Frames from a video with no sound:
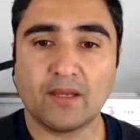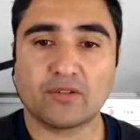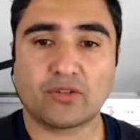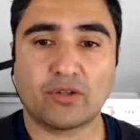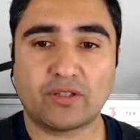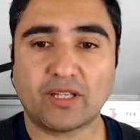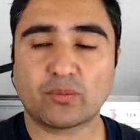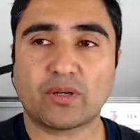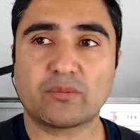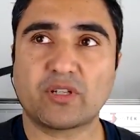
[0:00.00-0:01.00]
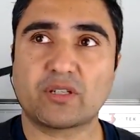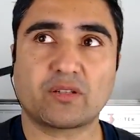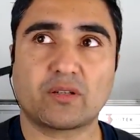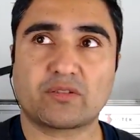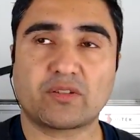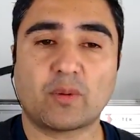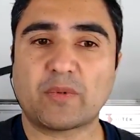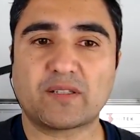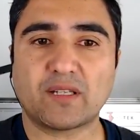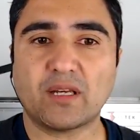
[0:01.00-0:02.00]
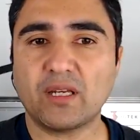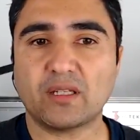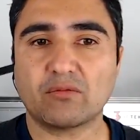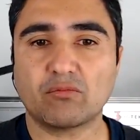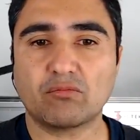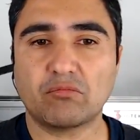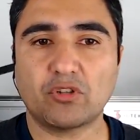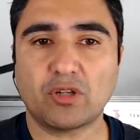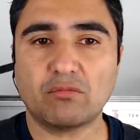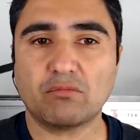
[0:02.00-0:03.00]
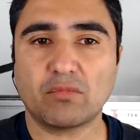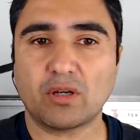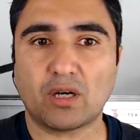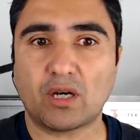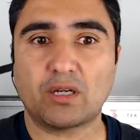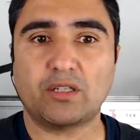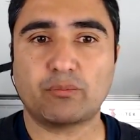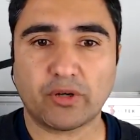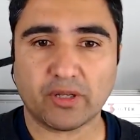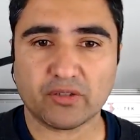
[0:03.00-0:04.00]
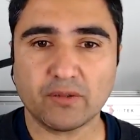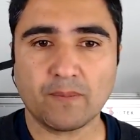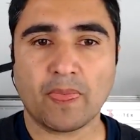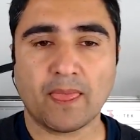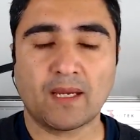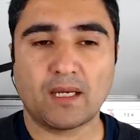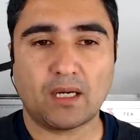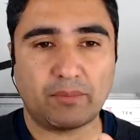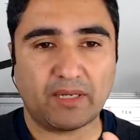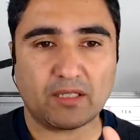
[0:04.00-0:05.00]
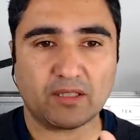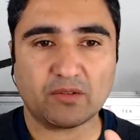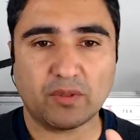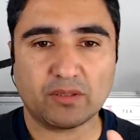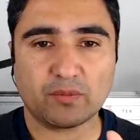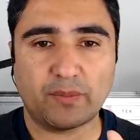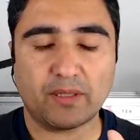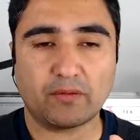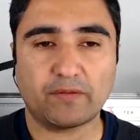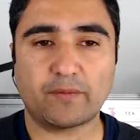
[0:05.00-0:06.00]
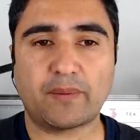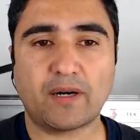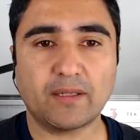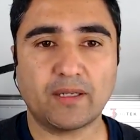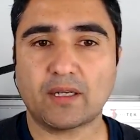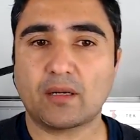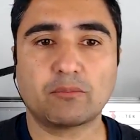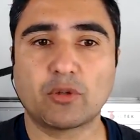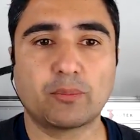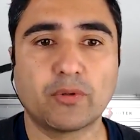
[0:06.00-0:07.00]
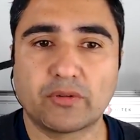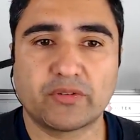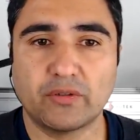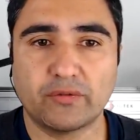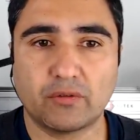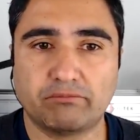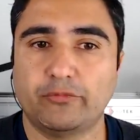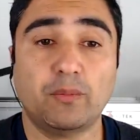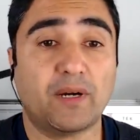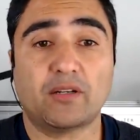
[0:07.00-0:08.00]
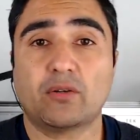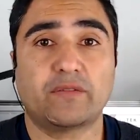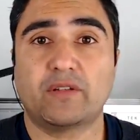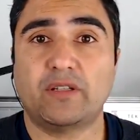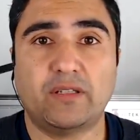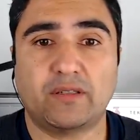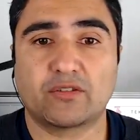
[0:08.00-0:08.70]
So that's what I'm saying. So someone might say, hey, I need production. I'm making this much bit of part, and I'm going to put a servo. You might not even need it.